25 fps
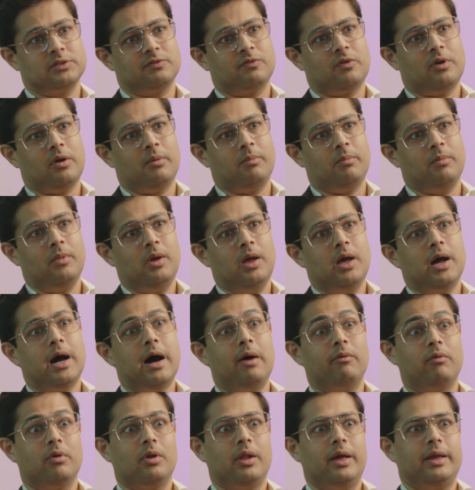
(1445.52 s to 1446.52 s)
us from
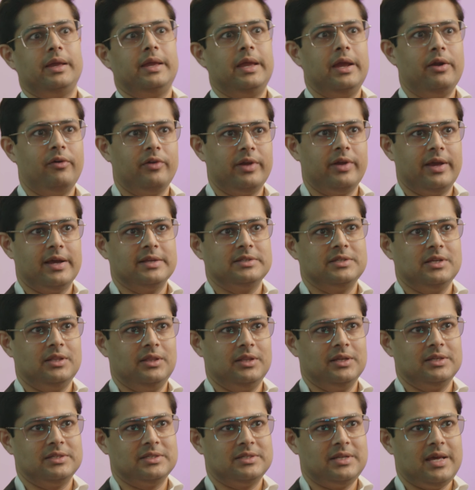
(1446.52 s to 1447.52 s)
outlying areas
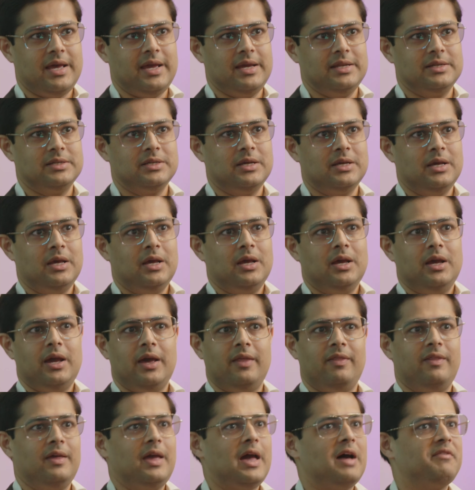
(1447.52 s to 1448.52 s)
in the state,
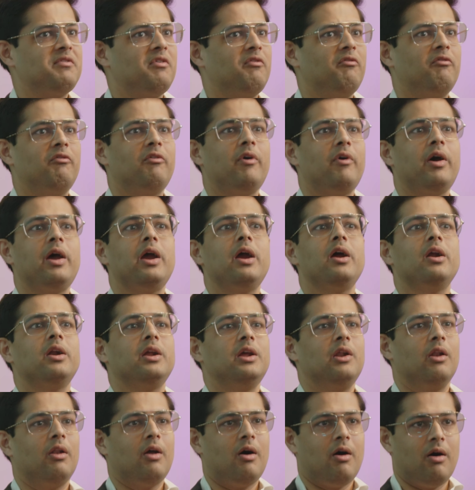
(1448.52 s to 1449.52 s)
and they have a
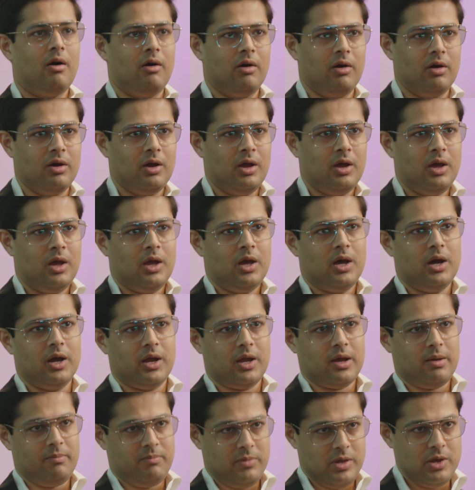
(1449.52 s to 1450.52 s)
very long
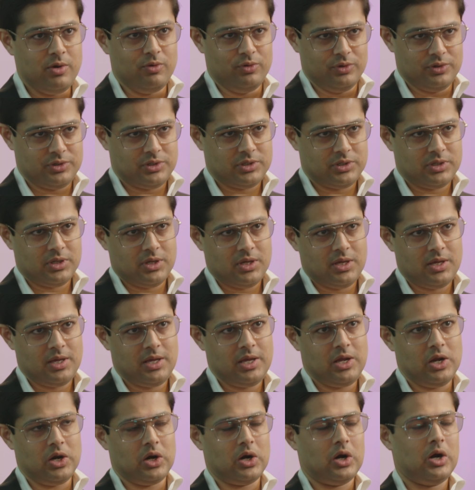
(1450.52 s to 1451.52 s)
commute mm-hmm.
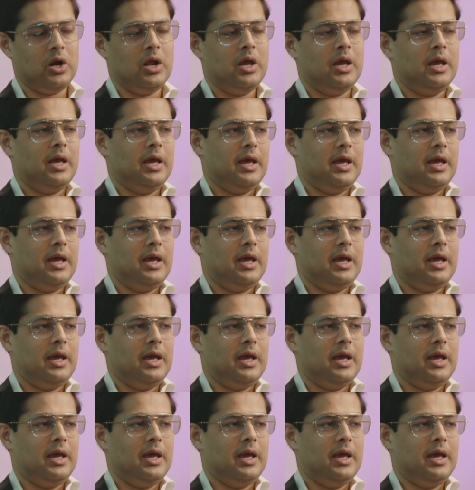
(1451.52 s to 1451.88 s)
here.